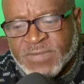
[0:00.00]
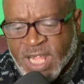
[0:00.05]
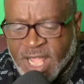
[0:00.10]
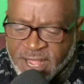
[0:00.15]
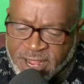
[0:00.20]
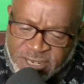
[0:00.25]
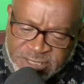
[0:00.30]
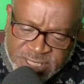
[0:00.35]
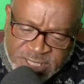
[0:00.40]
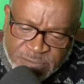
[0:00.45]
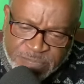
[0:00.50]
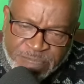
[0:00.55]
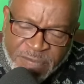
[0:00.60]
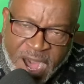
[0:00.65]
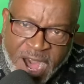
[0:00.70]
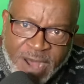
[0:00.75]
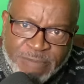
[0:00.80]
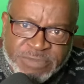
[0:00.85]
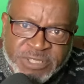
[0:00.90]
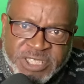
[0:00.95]
Here's the
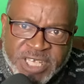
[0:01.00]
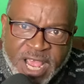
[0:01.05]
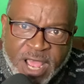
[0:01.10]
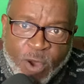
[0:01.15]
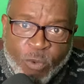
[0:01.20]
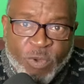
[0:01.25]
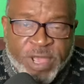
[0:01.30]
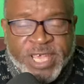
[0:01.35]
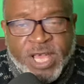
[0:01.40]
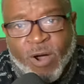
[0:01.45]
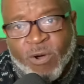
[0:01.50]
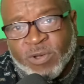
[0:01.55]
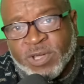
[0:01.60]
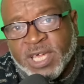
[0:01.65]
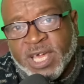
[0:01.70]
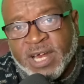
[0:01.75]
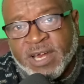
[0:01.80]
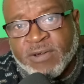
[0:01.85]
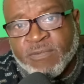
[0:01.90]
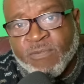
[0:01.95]
bombshell. We're going to
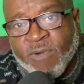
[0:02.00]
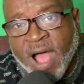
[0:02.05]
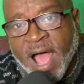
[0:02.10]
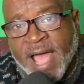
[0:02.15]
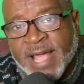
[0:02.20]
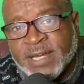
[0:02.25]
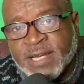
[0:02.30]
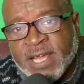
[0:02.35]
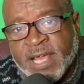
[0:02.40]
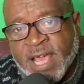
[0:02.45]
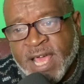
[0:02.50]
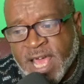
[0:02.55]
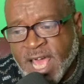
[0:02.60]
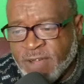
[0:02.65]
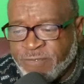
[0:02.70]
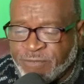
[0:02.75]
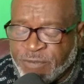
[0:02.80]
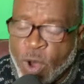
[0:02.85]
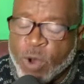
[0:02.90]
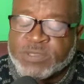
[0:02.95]
get it right.
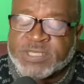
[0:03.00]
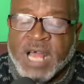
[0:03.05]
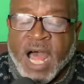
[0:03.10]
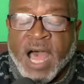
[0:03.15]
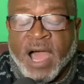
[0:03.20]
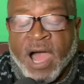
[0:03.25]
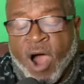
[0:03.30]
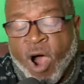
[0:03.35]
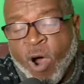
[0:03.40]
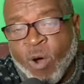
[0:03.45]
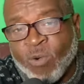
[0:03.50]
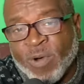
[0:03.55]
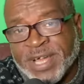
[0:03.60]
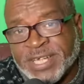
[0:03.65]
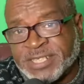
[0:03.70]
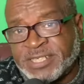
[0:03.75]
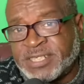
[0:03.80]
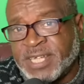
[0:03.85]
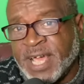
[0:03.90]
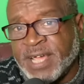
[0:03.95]
And folks, I
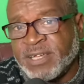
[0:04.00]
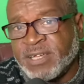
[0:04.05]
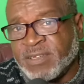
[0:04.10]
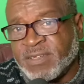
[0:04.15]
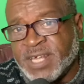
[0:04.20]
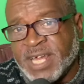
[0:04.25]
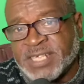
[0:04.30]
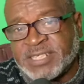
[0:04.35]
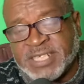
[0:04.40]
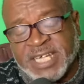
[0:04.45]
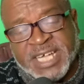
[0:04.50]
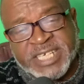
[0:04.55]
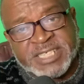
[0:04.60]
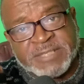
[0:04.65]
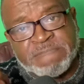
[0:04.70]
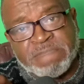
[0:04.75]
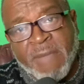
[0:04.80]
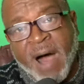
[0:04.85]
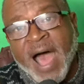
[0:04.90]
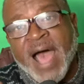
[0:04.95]
always tell you this. It's
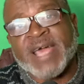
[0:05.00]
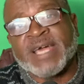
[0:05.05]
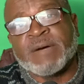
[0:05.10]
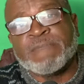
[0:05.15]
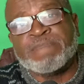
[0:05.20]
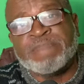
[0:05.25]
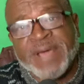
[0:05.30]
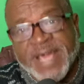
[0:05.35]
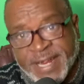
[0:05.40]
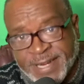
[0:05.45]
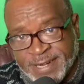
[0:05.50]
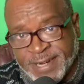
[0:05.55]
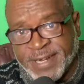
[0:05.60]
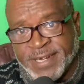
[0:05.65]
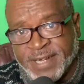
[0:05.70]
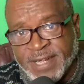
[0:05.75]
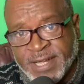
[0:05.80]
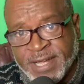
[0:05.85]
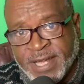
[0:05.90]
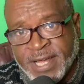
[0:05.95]
my opinion.
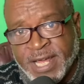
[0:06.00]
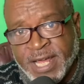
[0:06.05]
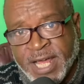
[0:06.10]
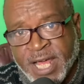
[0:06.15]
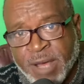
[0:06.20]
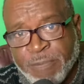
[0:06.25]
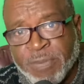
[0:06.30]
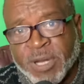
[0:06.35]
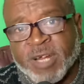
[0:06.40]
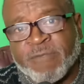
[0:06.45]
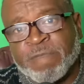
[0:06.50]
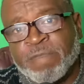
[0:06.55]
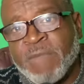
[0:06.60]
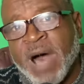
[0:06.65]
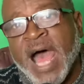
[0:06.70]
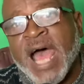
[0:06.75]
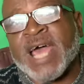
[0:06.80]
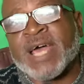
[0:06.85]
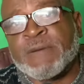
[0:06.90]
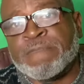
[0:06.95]
But if
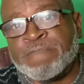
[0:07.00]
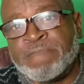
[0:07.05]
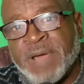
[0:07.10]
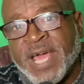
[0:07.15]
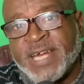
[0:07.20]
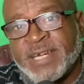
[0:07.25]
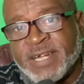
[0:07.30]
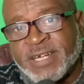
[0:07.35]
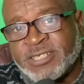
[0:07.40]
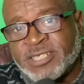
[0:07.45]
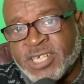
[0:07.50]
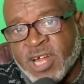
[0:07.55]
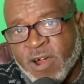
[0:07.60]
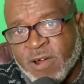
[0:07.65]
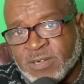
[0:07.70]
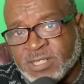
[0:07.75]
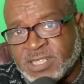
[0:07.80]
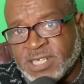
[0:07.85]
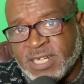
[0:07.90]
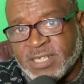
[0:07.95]
my opinion
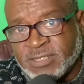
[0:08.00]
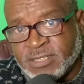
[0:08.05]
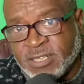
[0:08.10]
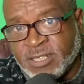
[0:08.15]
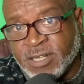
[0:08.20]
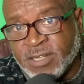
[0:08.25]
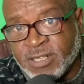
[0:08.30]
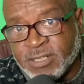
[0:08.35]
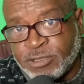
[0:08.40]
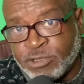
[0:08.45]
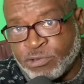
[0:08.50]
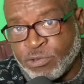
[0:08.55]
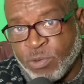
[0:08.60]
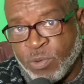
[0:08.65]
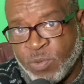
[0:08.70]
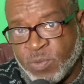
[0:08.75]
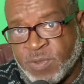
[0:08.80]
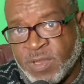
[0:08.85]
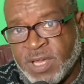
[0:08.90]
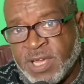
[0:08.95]
turns into the
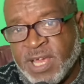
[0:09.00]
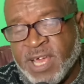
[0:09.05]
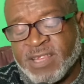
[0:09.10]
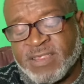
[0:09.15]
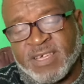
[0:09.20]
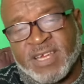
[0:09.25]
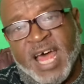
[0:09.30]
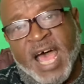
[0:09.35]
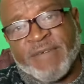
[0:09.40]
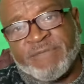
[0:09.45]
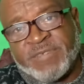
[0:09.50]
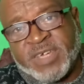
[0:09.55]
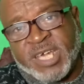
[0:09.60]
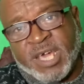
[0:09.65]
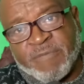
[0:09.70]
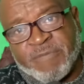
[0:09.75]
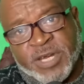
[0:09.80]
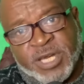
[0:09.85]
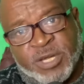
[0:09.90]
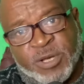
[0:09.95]
truth, then I've
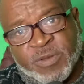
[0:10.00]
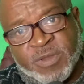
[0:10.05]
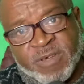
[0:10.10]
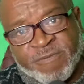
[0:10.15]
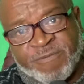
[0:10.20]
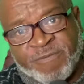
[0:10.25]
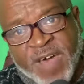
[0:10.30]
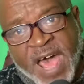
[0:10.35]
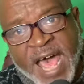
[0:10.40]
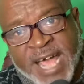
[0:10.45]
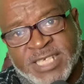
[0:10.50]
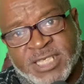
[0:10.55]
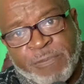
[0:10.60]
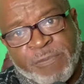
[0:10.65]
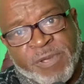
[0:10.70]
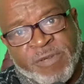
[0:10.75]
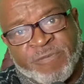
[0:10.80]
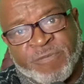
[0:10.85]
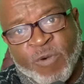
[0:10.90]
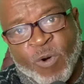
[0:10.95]
given you the facts
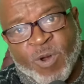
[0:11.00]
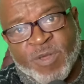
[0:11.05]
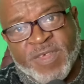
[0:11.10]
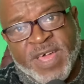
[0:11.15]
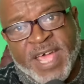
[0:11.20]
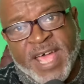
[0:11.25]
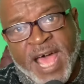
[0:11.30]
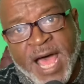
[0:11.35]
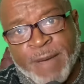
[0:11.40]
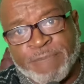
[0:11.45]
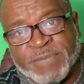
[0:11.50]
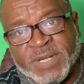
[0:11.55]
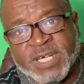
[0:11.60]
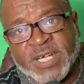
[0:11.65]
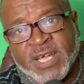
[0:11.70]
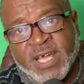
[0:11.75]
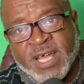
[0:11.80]
before they happen.